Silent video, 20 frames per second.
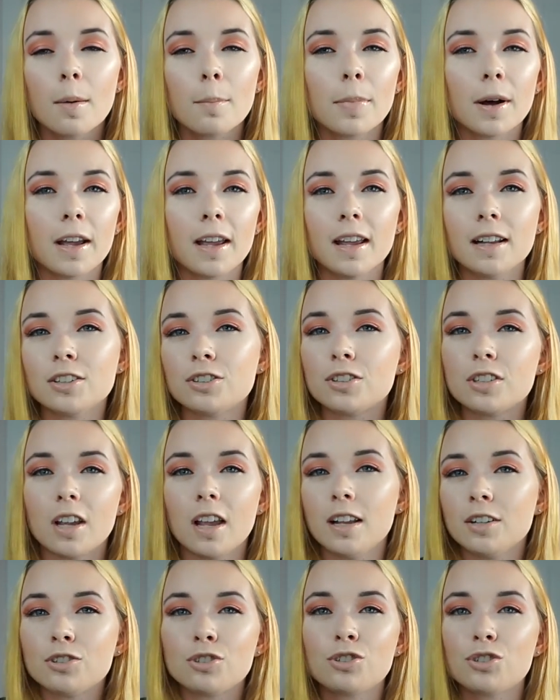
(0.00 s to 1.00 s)
but it,
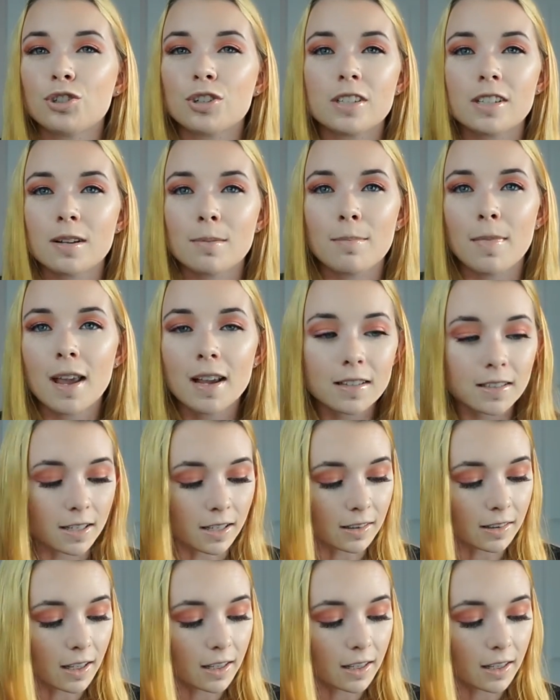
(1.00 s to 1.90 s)
it's just amazing.